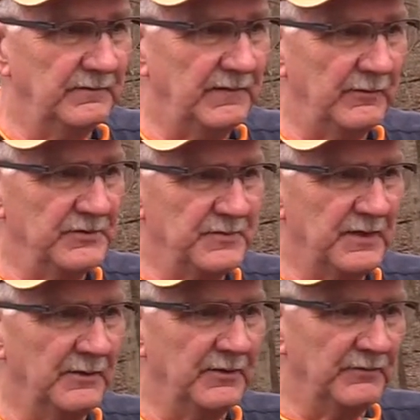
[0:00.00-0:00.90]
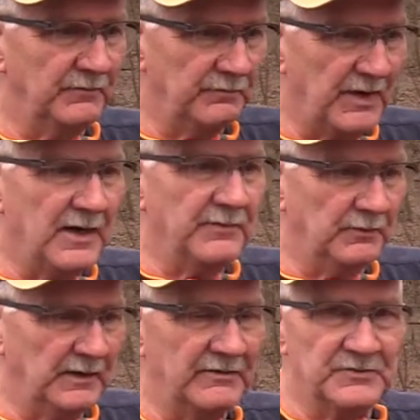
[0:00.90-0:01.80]
that was becoming
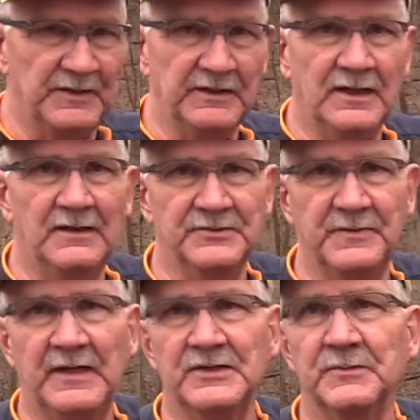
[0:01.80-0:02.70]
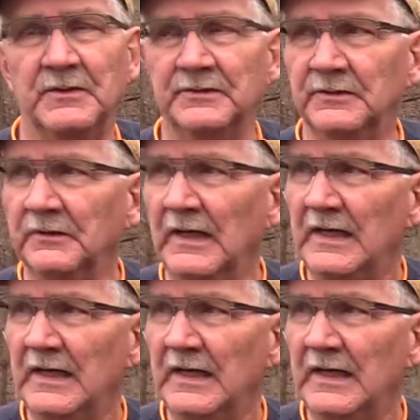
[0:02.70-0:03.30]
popular when I was playing college basketball too.